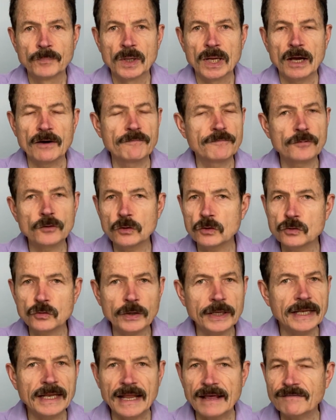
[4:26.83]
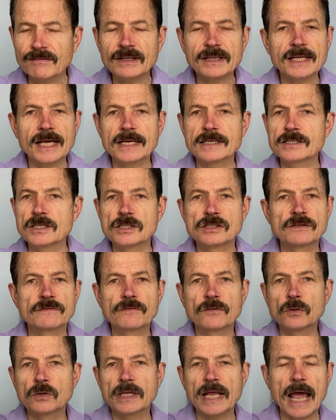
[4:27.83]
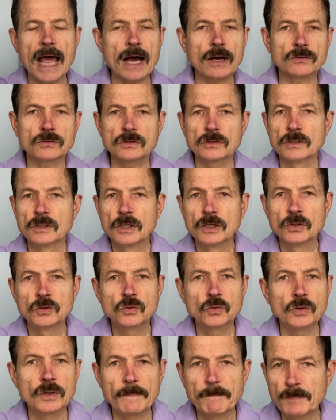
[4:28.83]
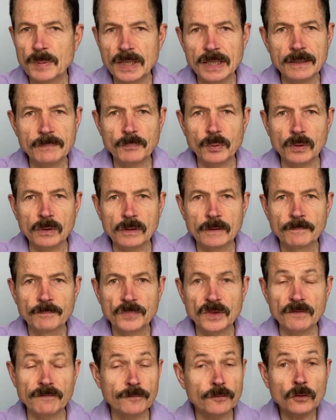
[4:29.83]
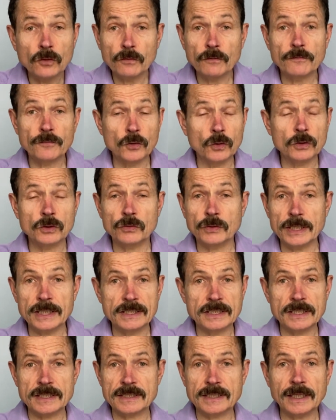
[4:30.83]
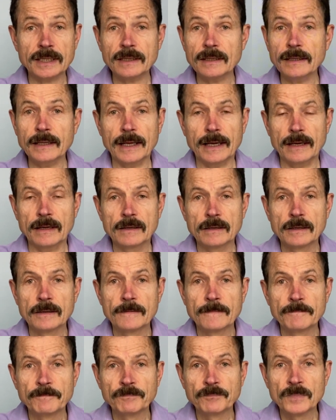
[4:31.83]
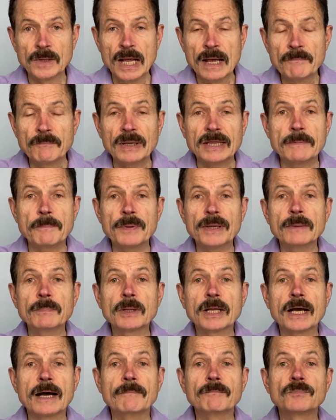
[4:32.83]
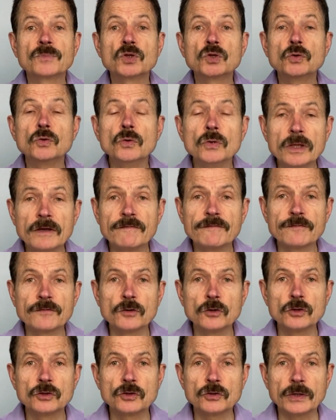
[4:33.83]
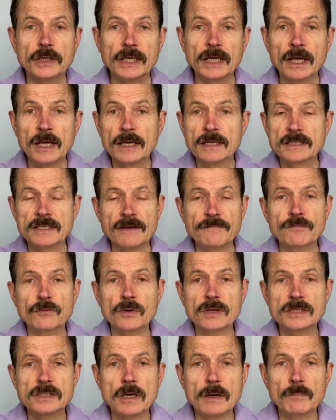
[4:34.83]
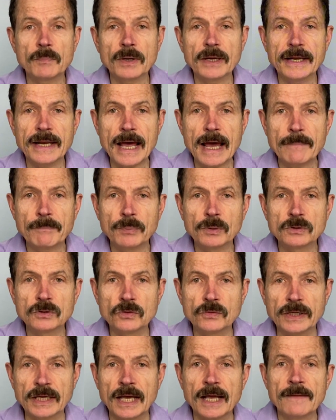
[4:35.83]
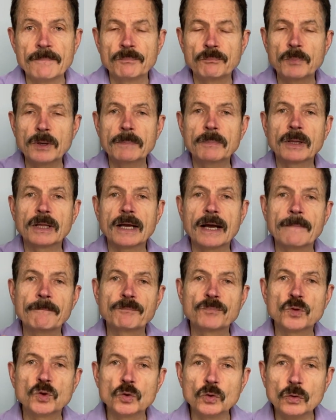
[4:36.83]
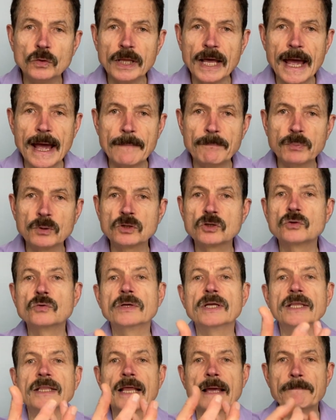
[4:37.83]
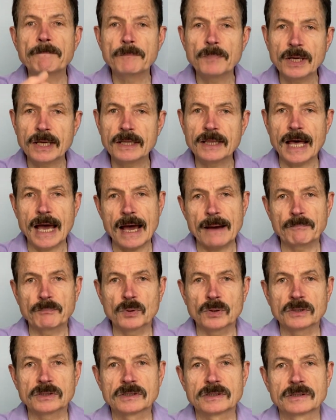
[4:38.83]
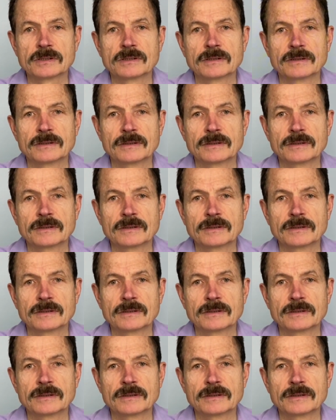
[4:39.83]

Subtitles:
A fruit tree never takes its fruit out to the people. The fruit tree is just sitting there. But the people come to the fruit tree. Say, for example, an apple tree. People come to the apple tree and they pick the apples.